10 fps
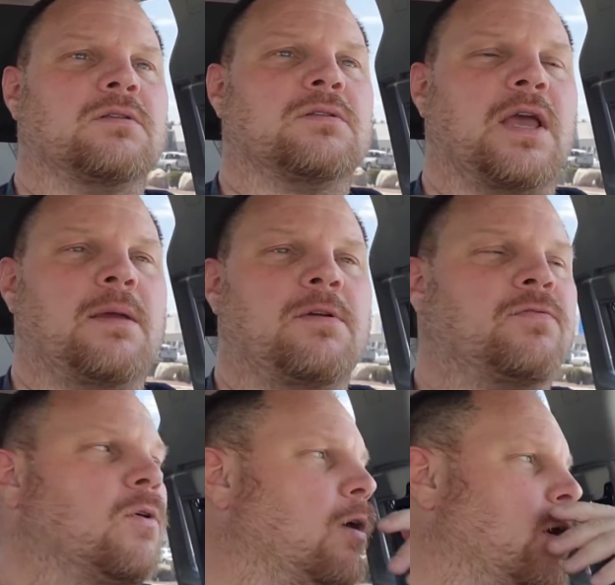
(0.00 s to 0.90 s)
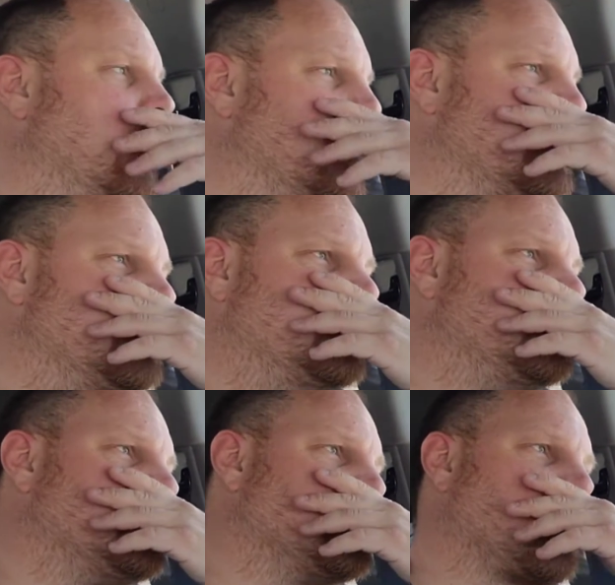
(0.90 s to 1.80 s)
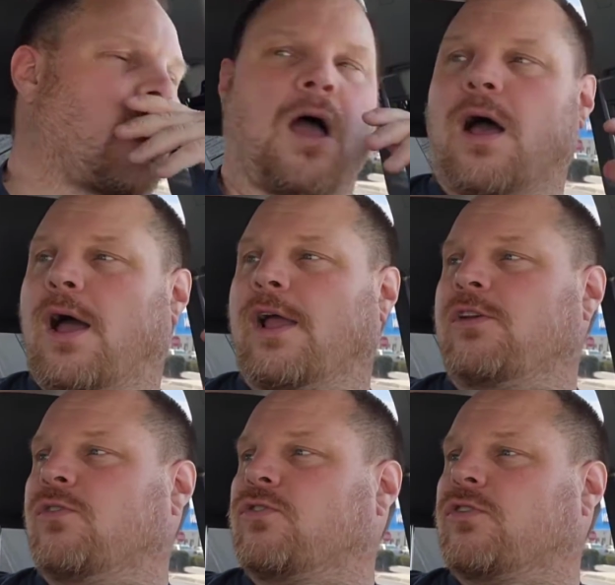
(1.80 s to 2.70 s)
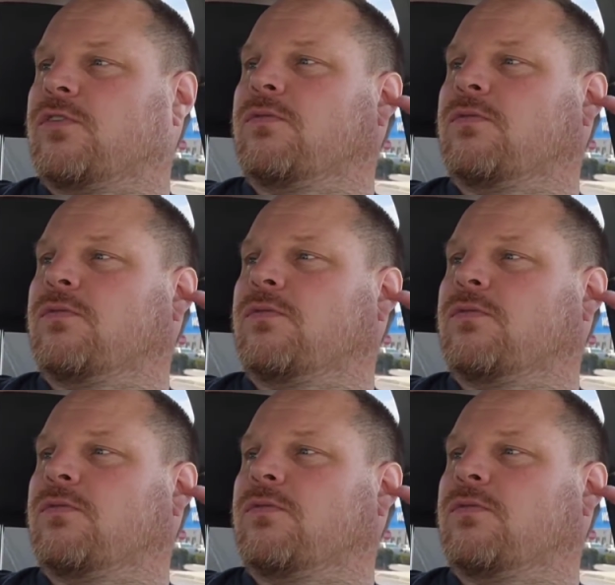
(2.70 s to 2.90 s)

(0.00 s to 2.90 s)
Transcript: day before, I used